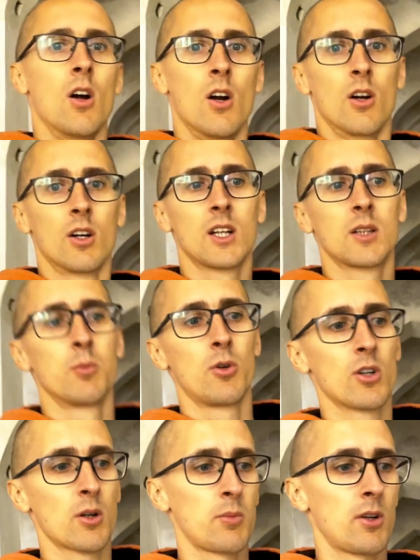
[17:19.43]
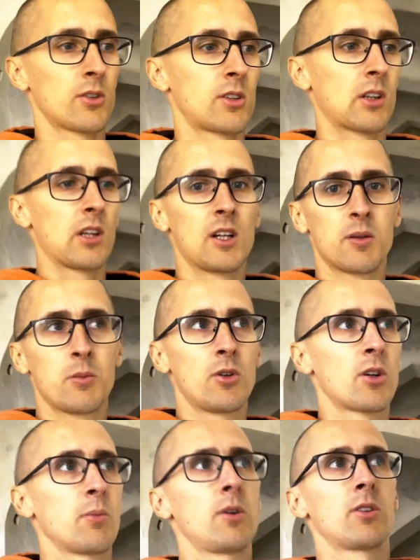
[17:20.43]
read more about it, learn more
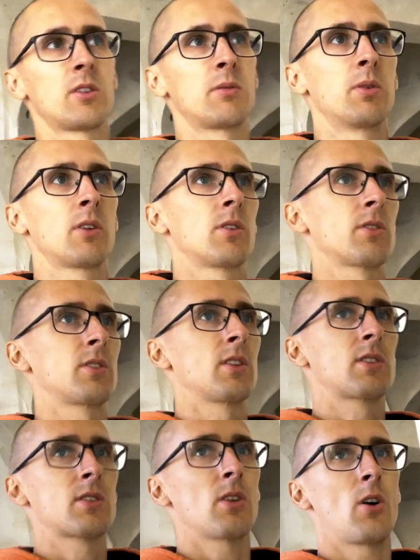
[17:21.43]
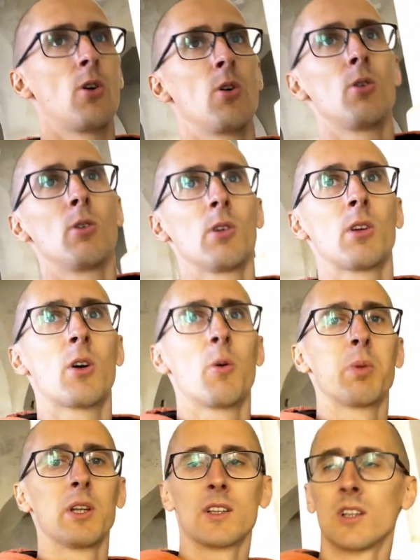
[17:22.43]
about it, because it's all
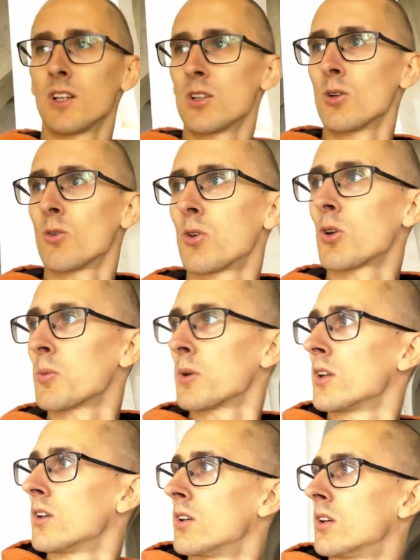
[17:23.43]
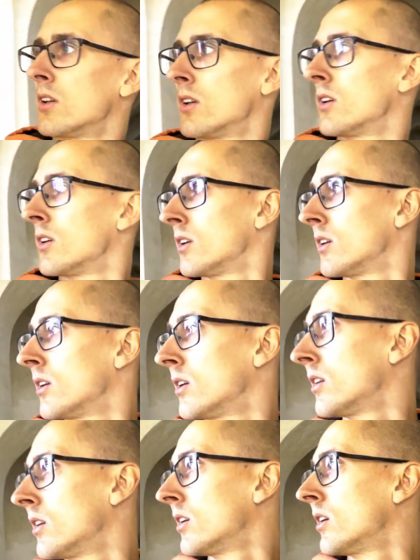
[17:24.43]
completely new for me.
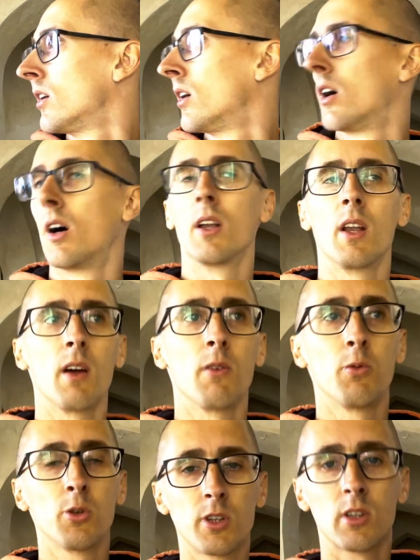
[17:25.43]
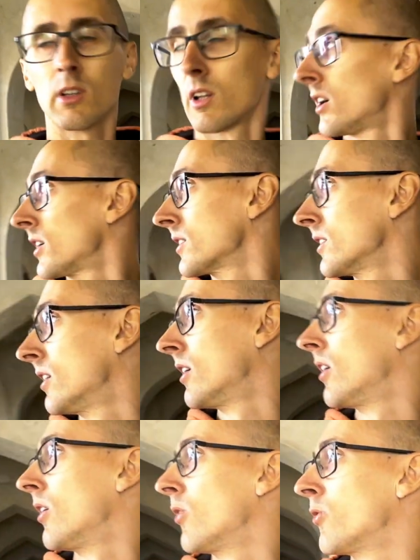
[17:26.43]
And I wouldn't learn
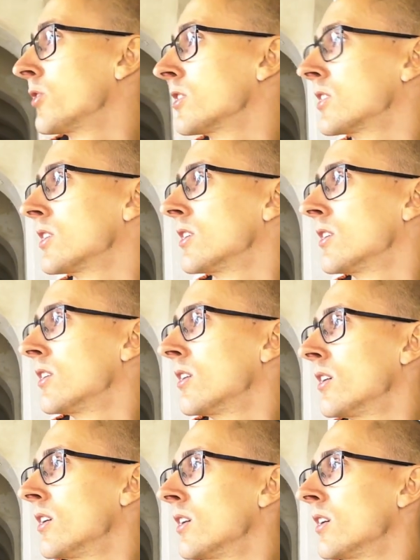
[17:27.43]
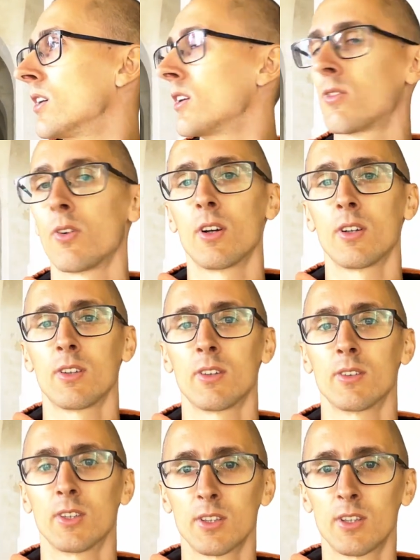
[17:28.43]
of it if I
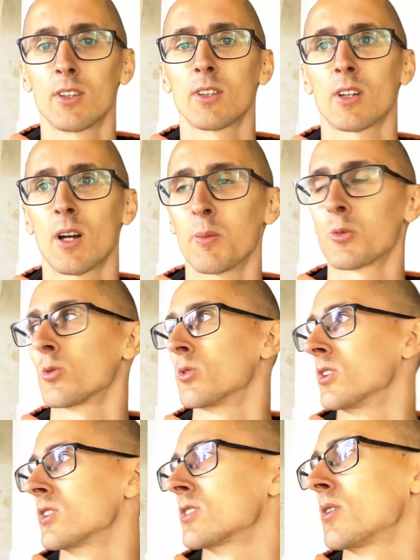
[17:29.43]
didn't come to this